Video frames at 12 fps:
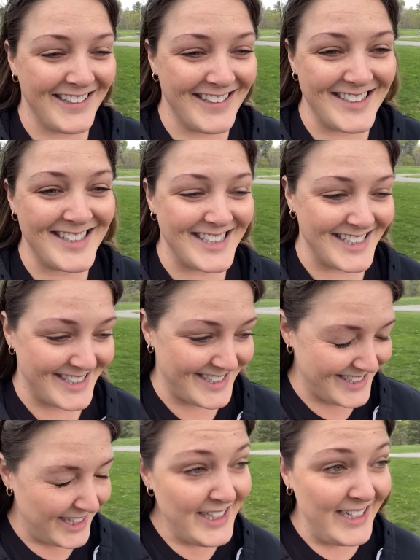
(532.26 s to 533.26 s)
This is...
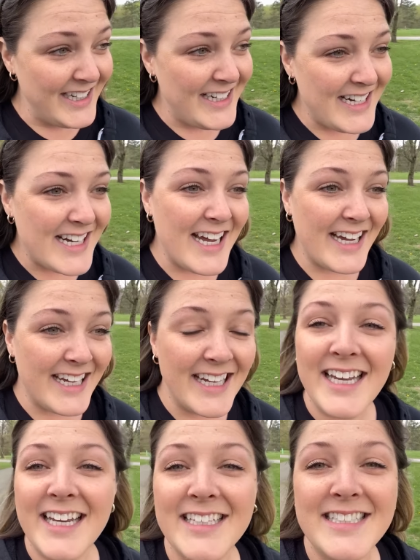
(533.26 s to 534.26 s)
I can
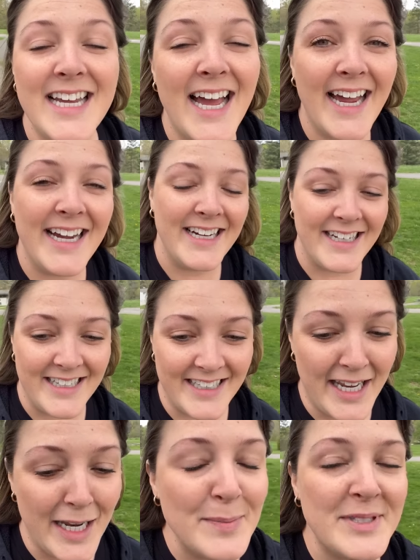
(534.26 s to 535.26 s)
get an entire
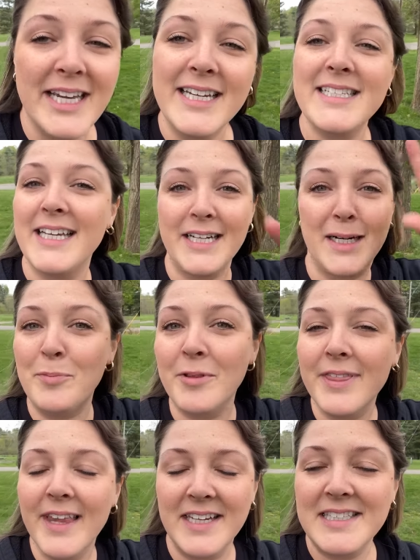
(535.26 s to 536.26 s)
campsite set up
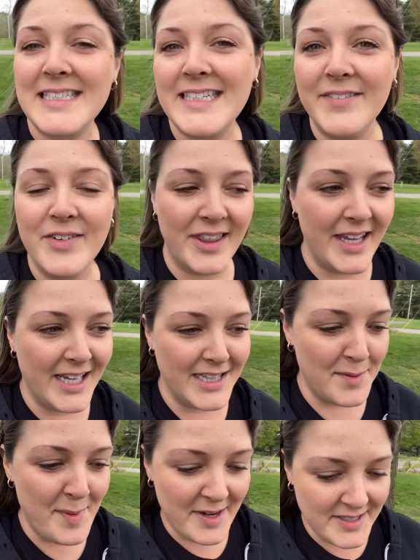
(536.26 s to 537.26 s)
with lights and everything in
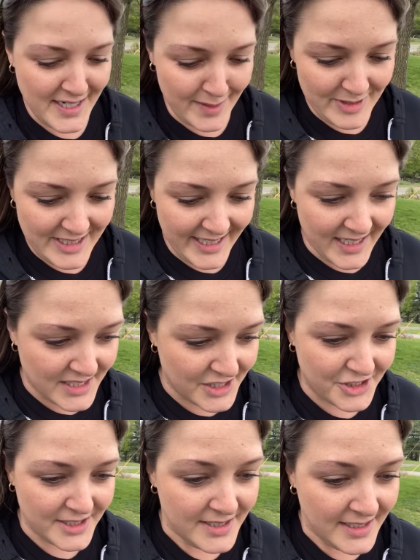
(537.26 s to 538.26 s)
the amount of time it takes to
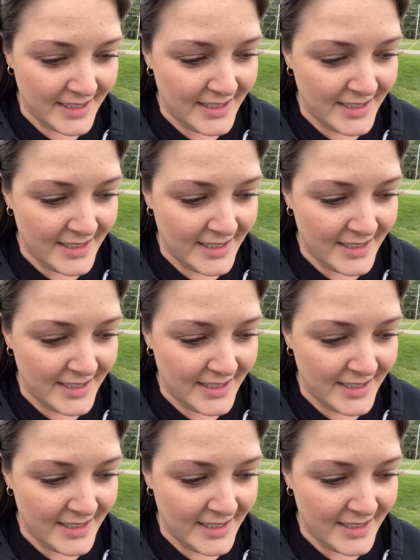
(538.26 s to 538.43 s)
just